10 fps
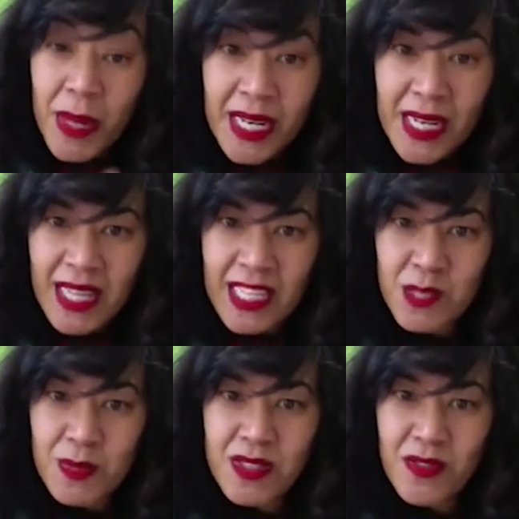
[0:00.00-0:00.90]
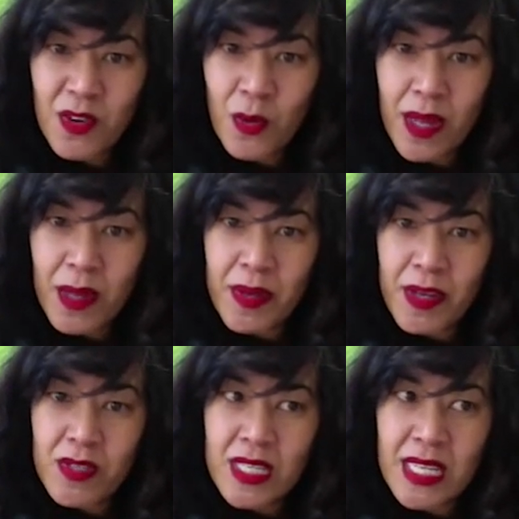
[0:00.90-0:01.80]
pinned in that specific way,
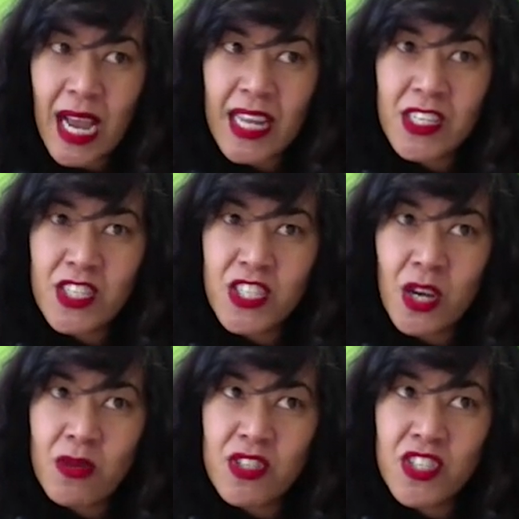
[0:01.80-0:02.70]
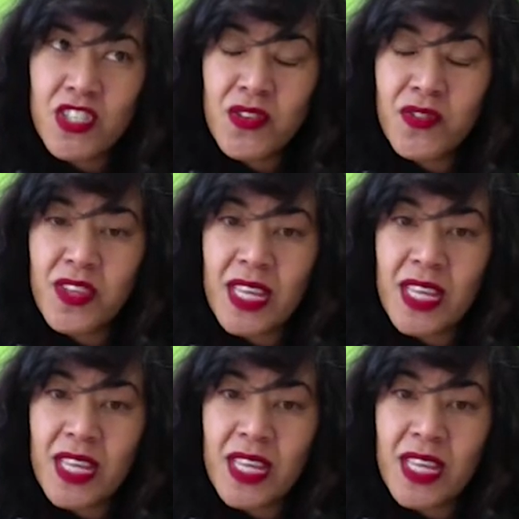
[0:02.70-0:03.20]
because it kind of shows a shift